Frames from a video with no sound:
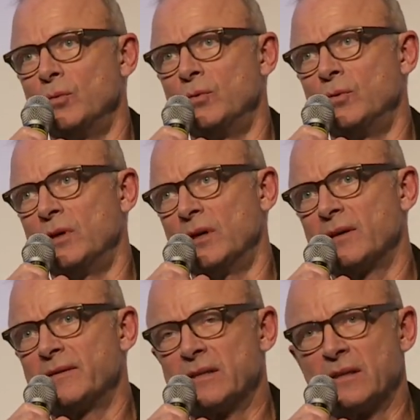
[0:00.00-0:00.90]

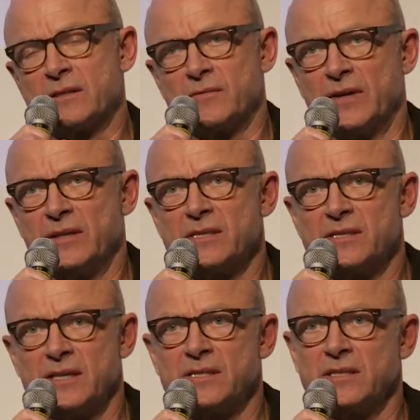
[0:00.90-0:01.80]
Yes, it's very
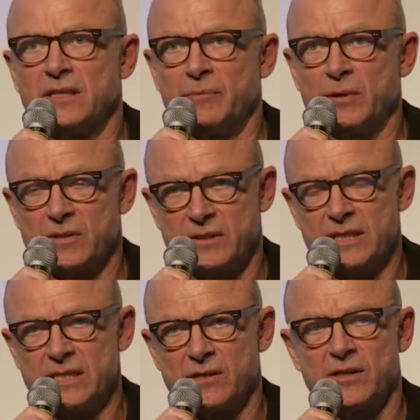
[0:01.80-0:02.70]
sensitive because
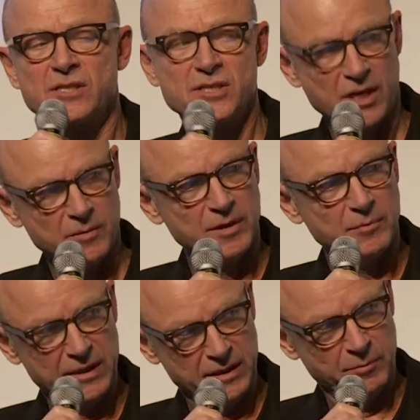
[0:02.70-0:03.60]
these are Sami
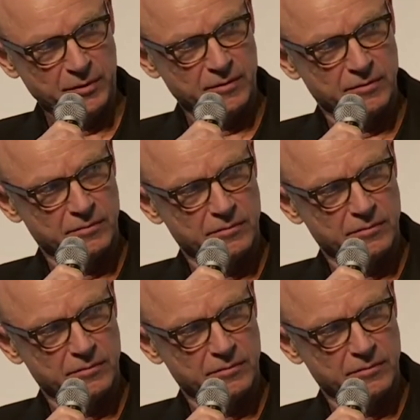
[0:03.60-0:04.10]
people,